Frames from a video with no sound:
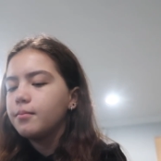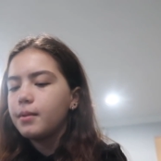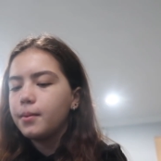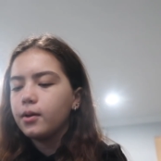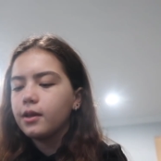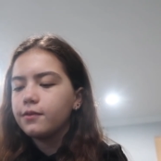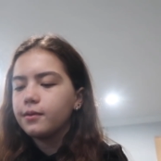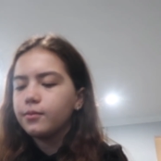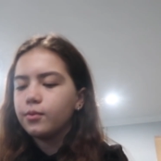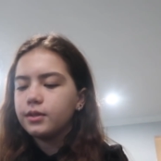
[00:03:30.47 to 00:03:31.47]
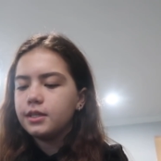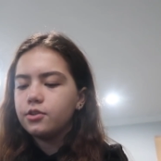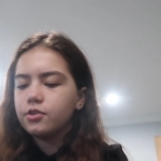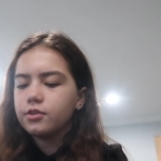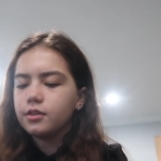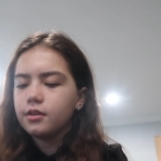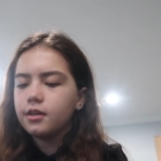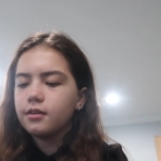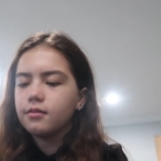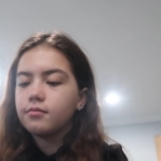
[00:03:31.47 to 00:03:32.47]
Maybe I'll give some to a teacher or
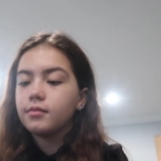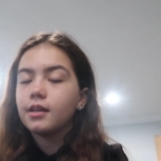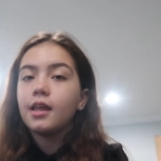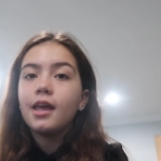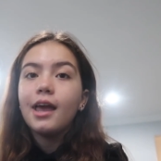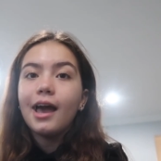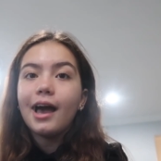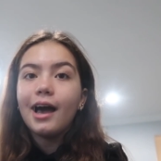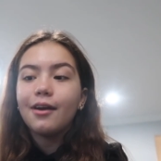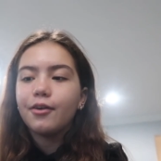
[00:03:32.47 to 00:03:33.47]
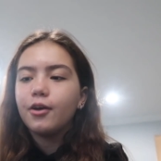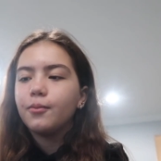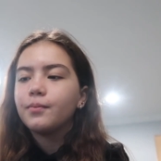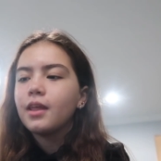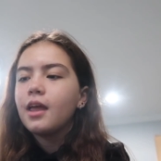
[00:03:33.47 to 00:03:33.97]
something. I don't know.